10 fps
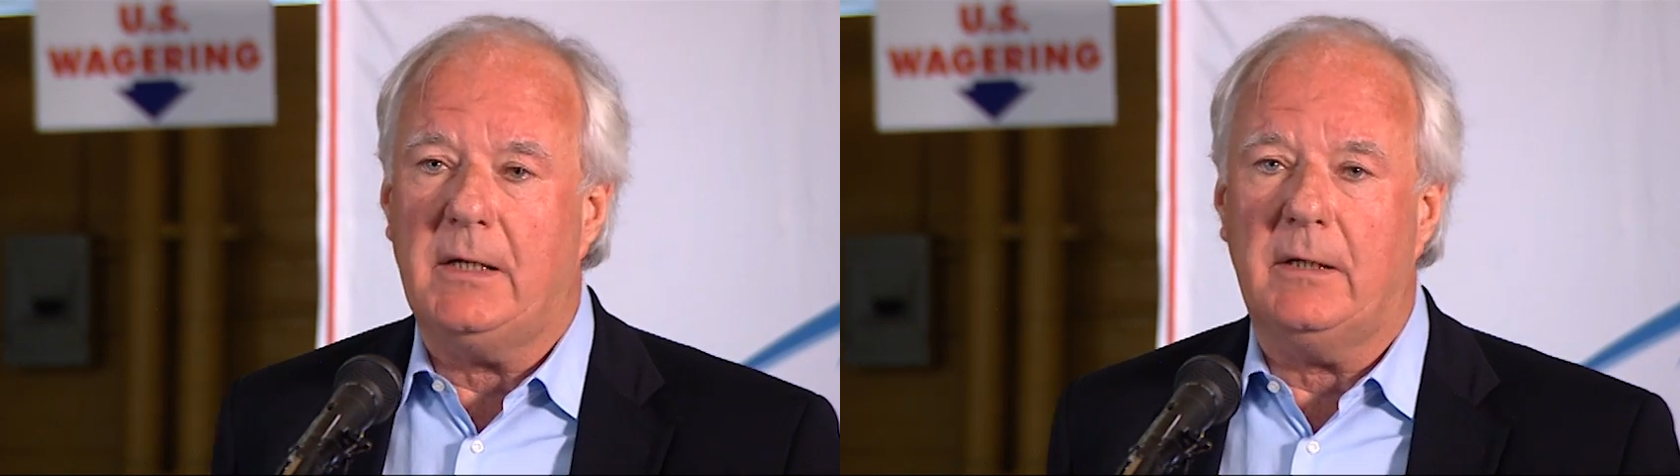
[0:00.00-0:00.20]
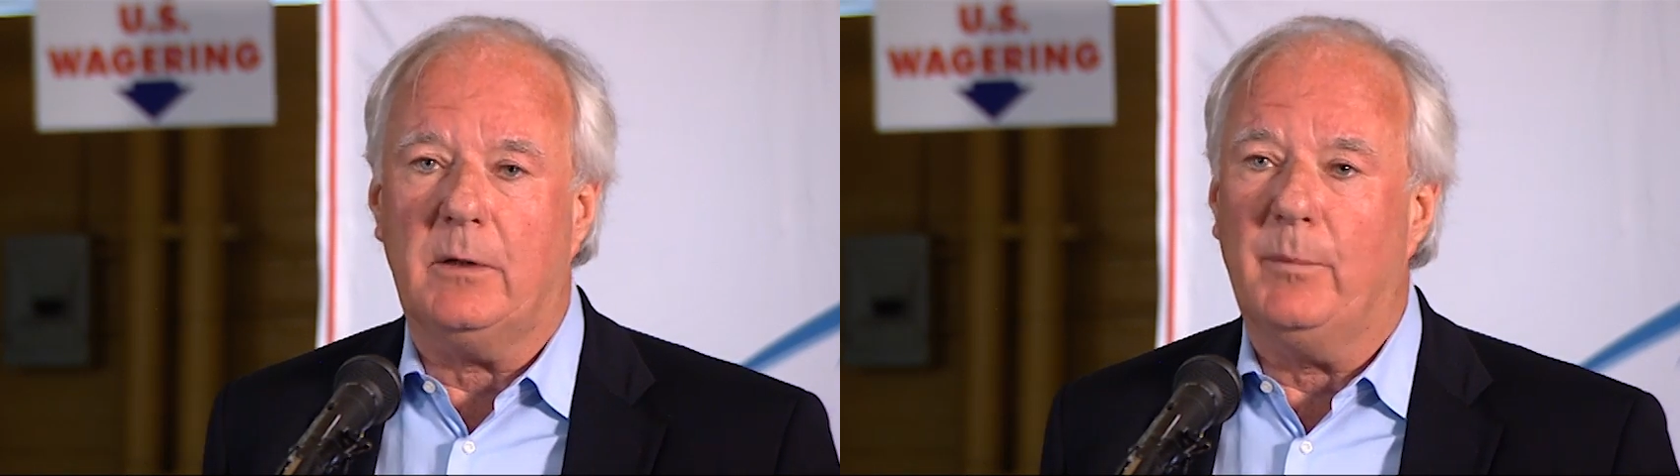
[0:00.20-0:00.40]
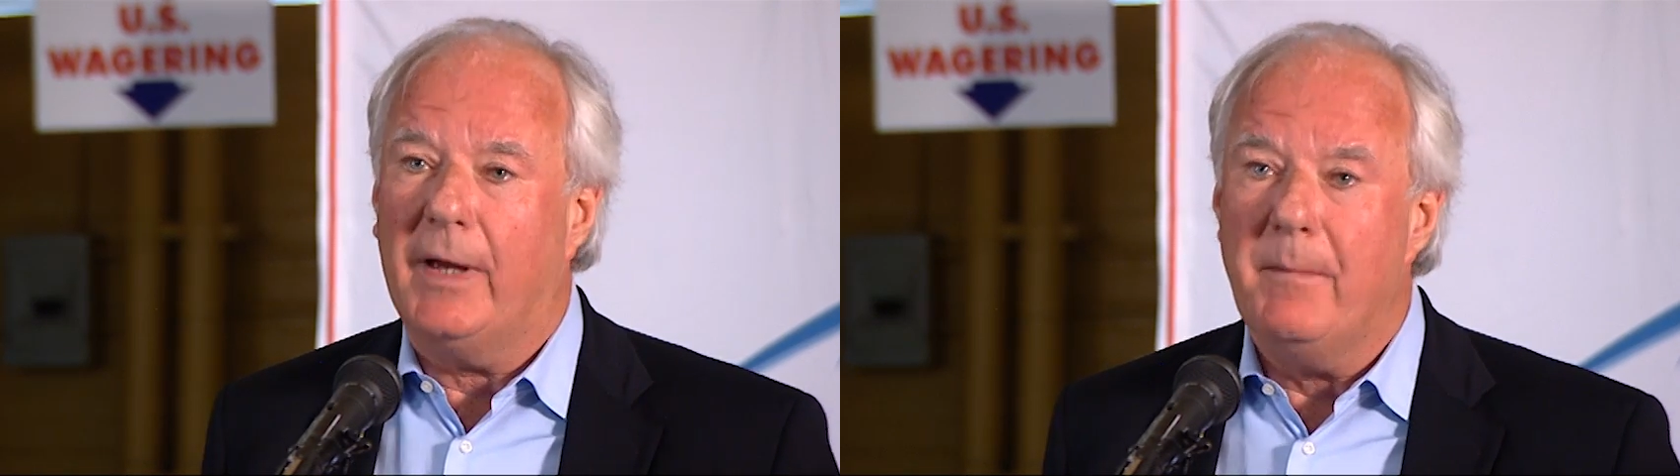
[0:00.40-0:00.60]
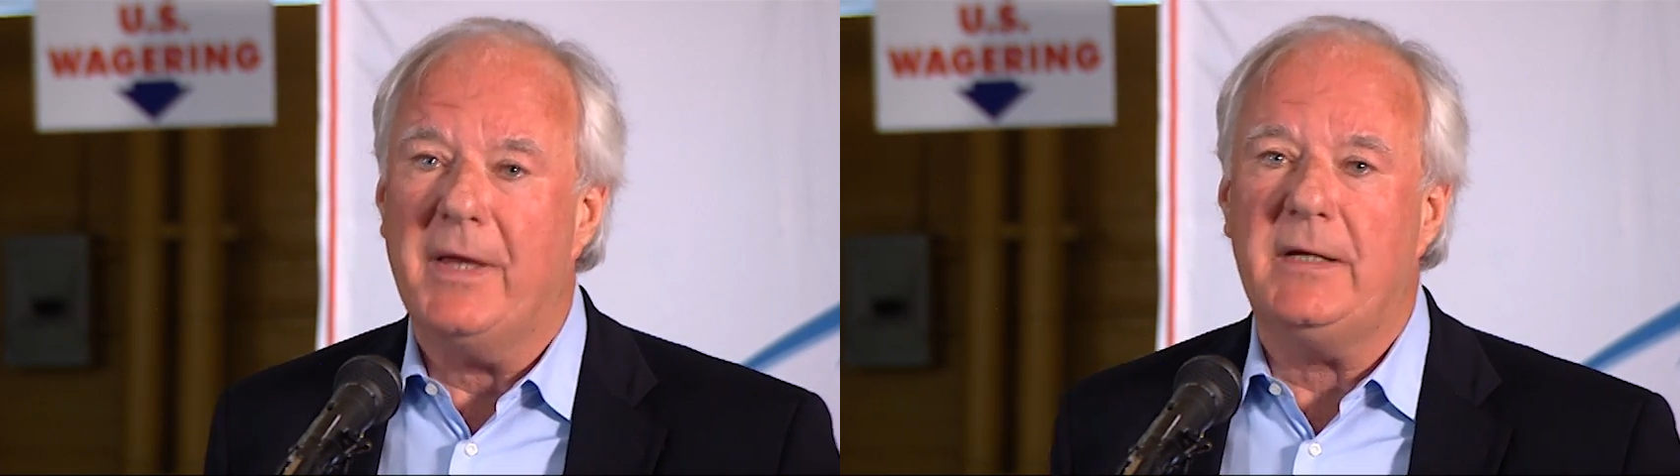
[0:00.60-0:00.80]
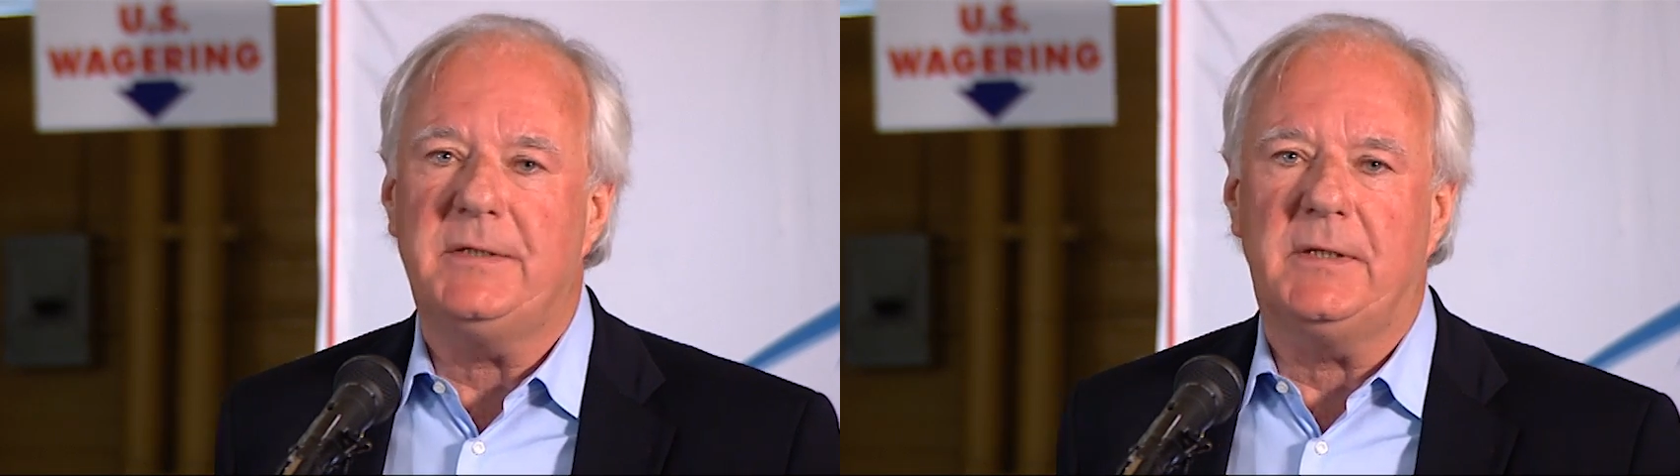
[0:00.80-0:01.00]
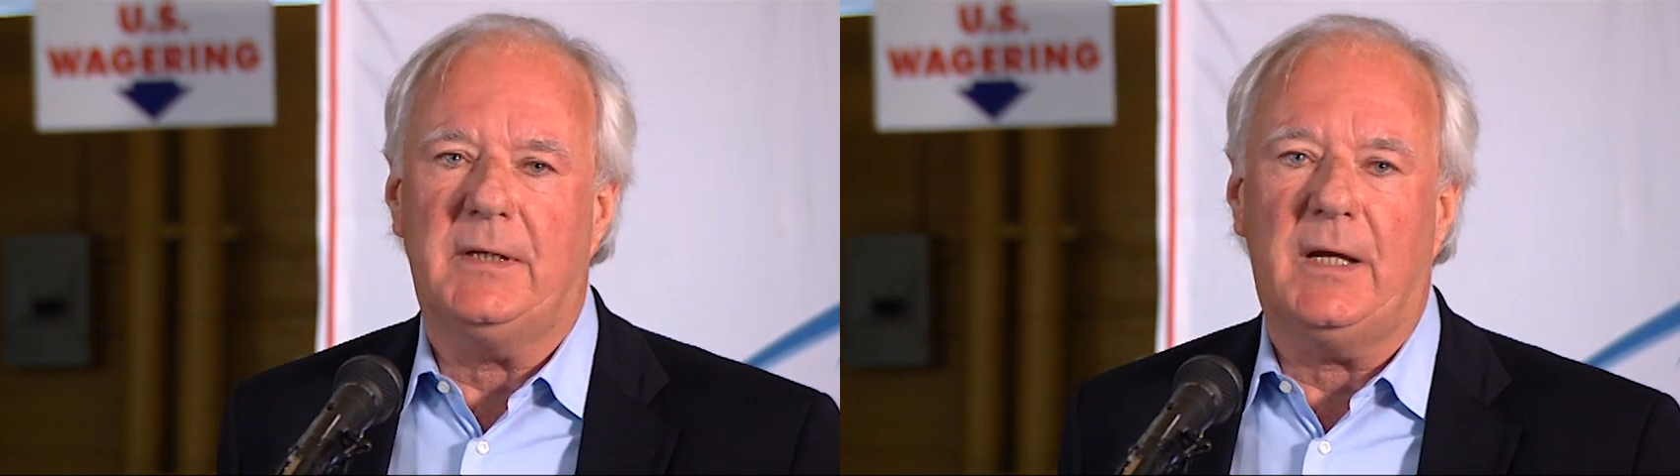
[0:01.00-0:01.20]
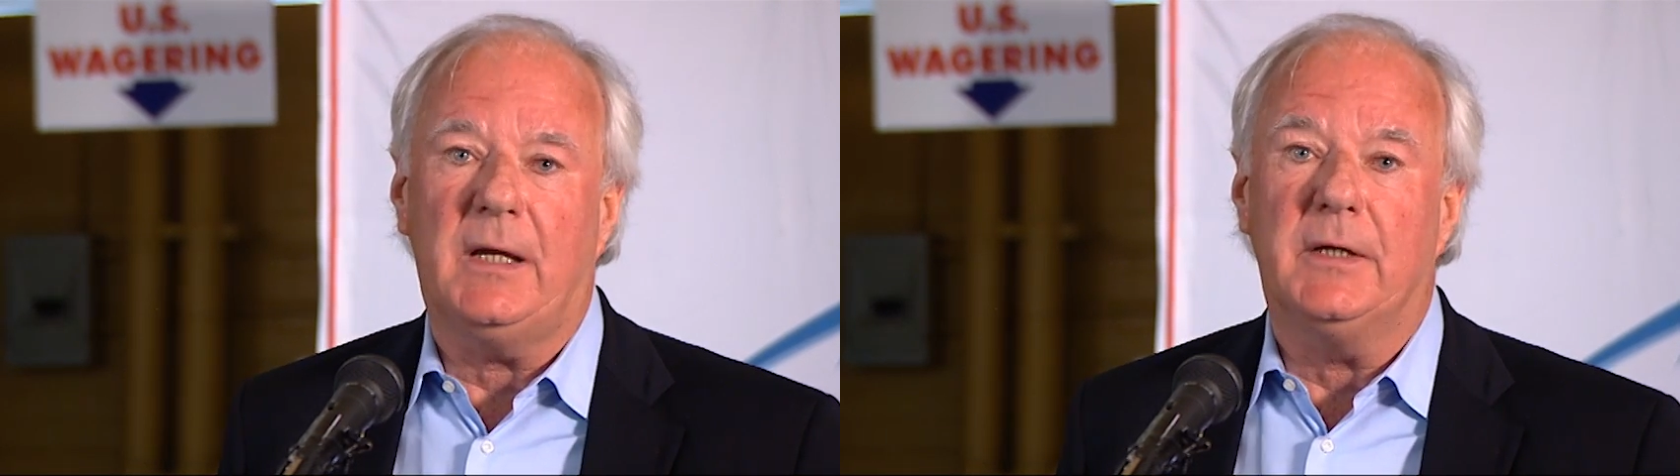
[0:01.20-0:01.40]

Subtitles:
here by many today,